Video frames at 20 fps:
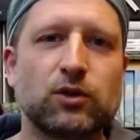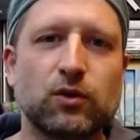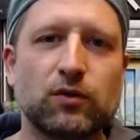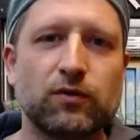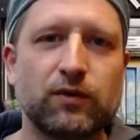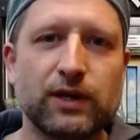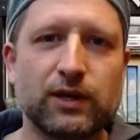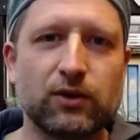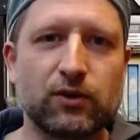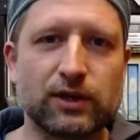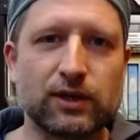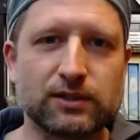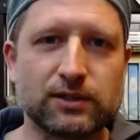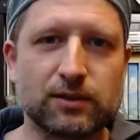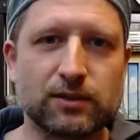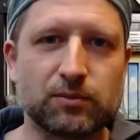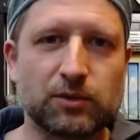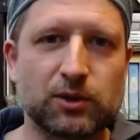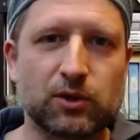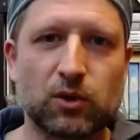UV
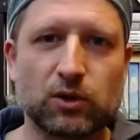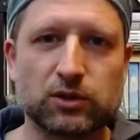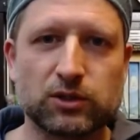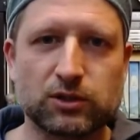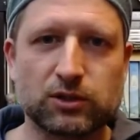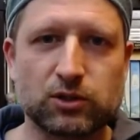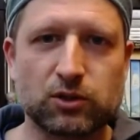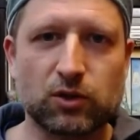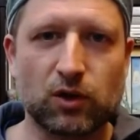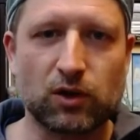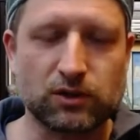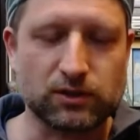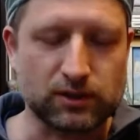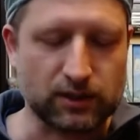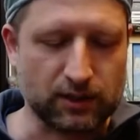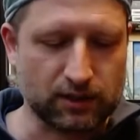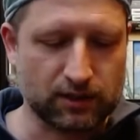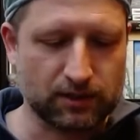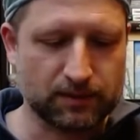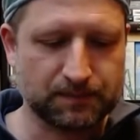resin because it's
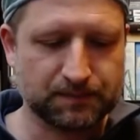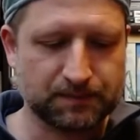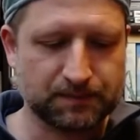toxic.